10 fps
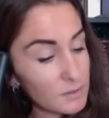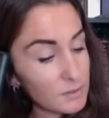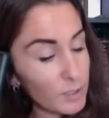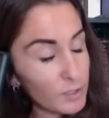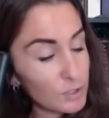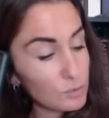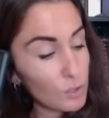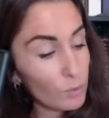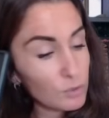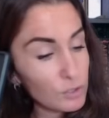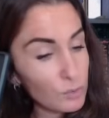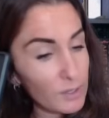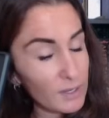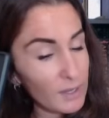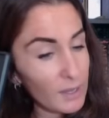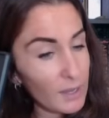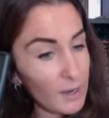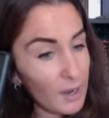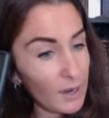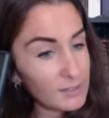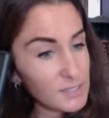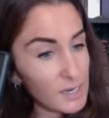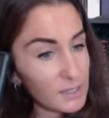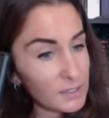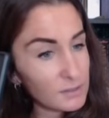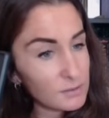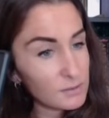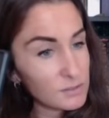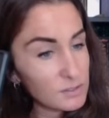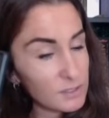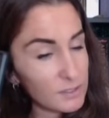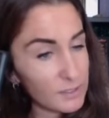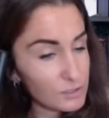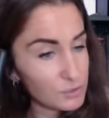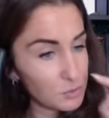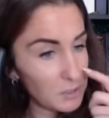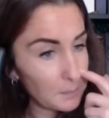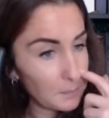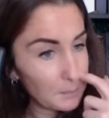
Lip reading: But you don't do it, and I take it to the extreme.